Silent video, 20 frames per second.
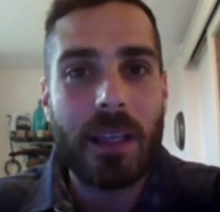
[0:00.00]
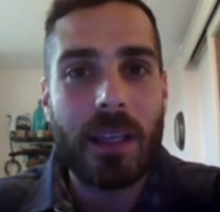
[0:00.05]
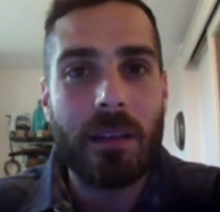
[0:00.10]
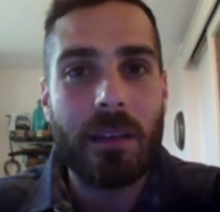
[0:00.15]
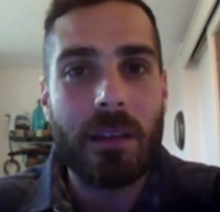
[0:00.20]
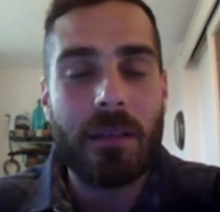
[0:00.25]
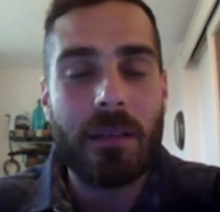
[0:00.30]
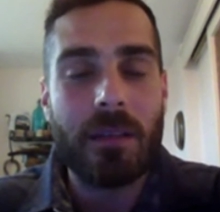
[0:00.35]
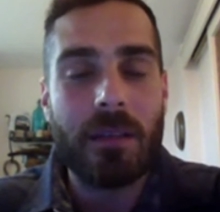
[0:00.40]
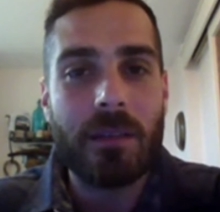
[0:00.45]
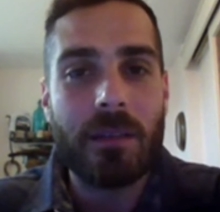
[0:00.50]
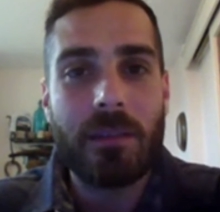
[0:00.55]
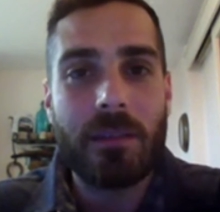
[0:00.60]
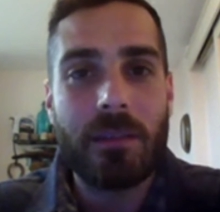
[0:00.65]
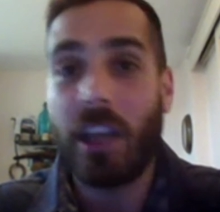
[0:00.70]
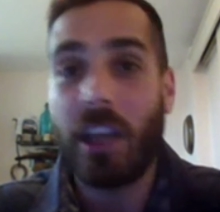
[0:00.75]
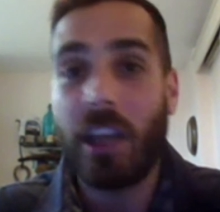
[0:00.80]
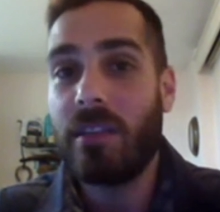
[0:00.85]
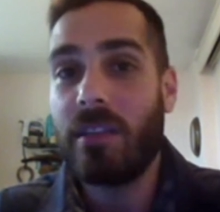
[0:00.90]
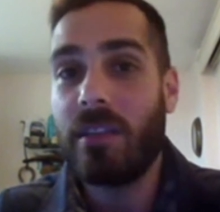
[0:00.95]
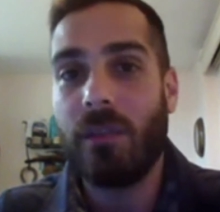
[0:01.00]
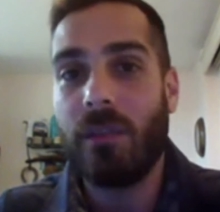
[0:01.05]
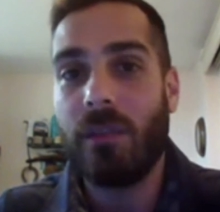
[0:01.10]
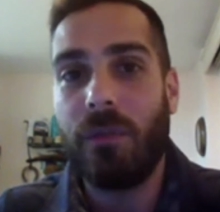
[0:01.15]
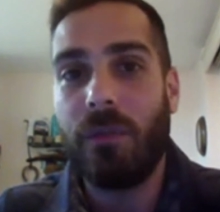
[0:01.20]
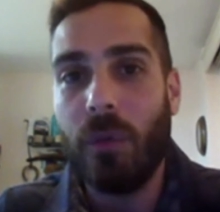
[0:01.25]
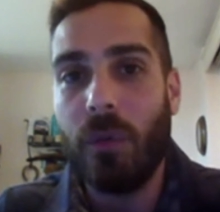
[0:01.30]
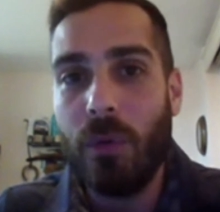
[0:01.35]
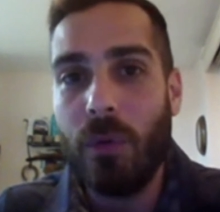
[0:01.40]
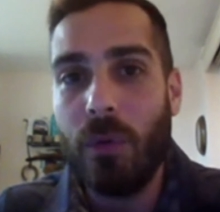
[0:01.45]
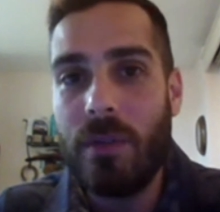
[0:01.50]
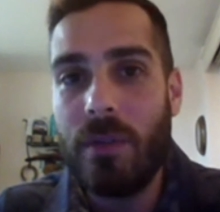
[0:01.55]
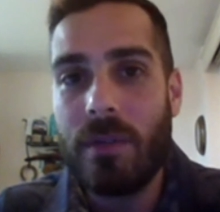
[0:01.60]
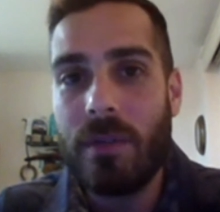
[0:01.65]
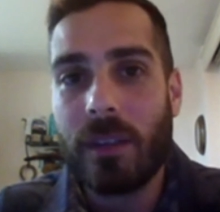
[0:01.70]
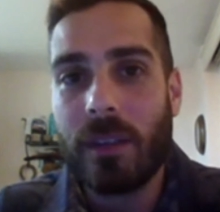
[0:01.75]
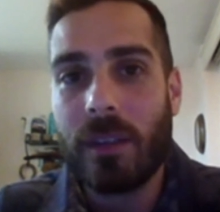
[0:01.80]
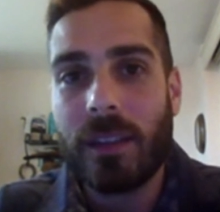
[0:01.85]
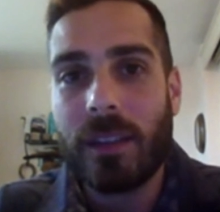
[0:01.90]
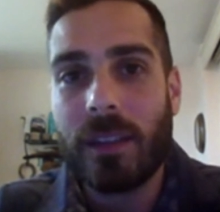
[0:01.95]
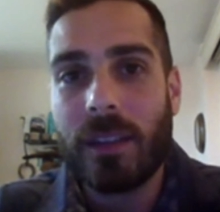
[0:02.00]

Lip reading: and Tyson Foods